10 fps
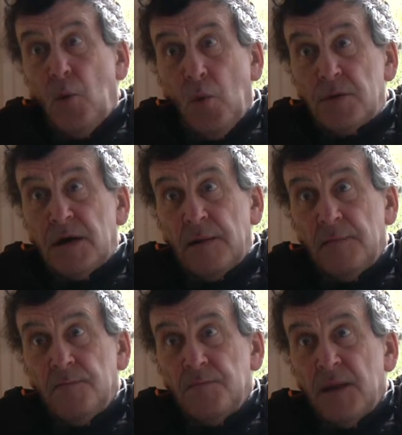order
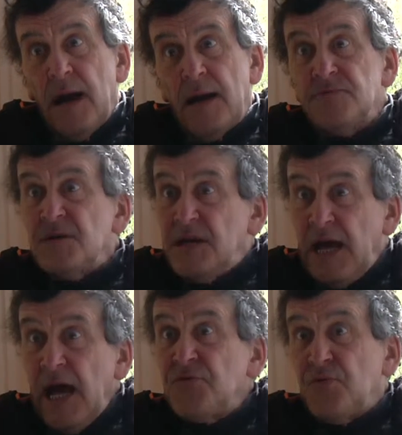and the
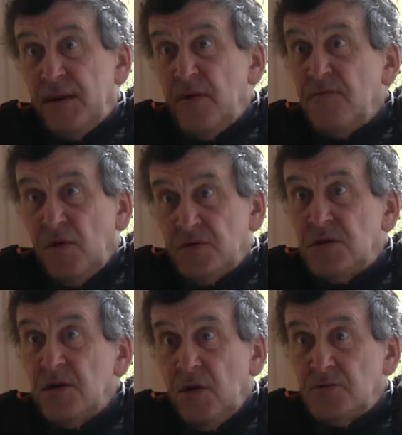gathering of lots
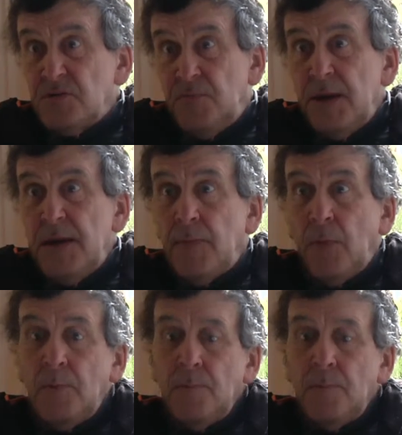and lots of people.